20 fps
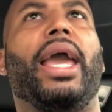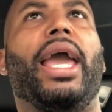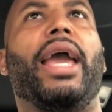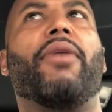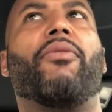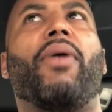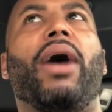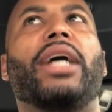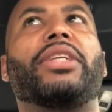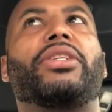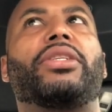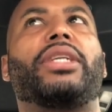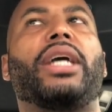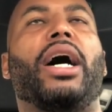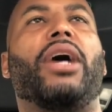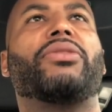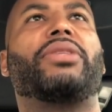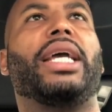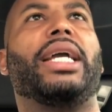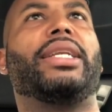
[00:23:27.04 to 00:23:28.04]
And why should
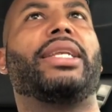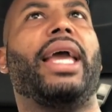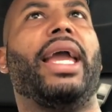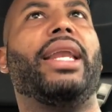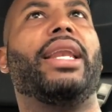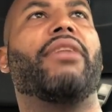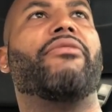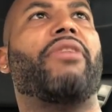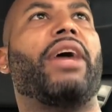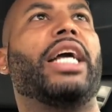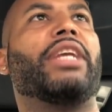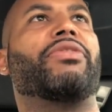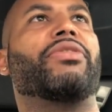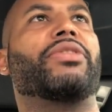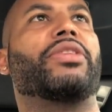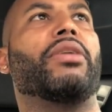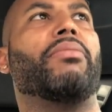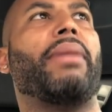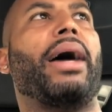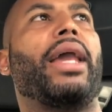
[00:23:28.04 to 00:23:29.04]
y'all take dating advice from
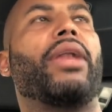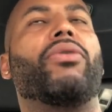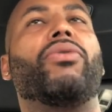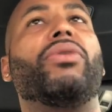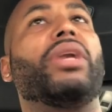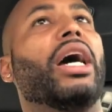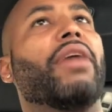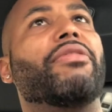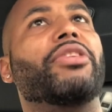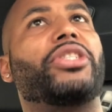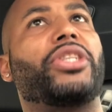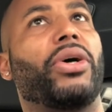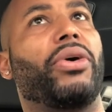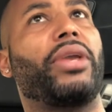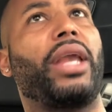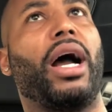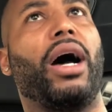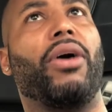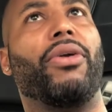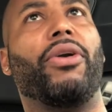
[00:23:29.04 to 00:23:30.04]
somebody who never
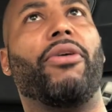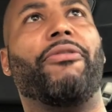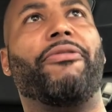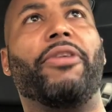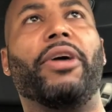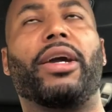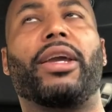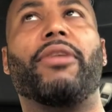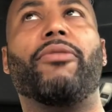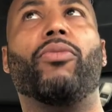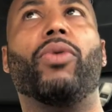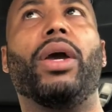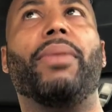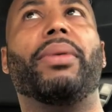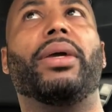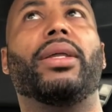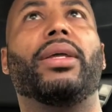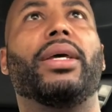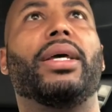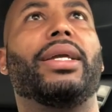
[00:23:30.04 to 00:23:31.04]
showed y'all no fucking
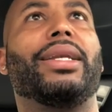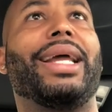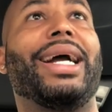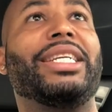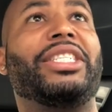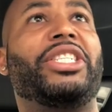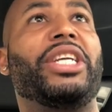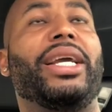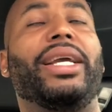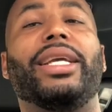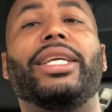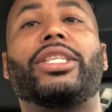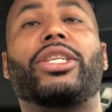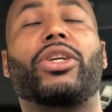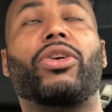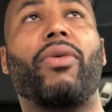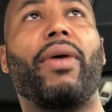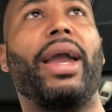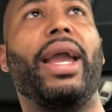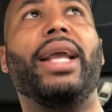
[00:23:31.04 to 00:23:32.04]
women? That shit is
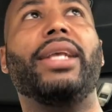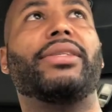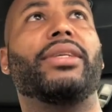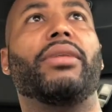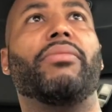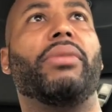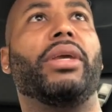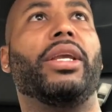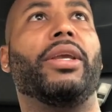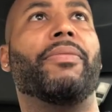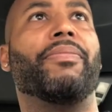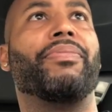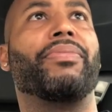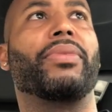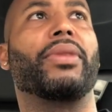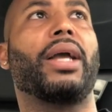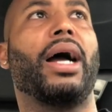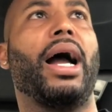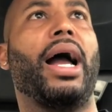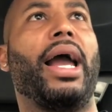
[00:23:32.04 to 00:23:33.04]
crazy to me,
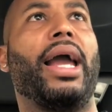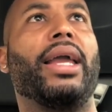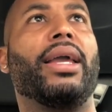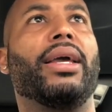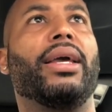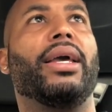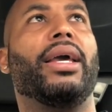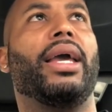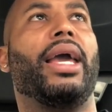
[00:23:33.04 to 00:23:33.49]
all right?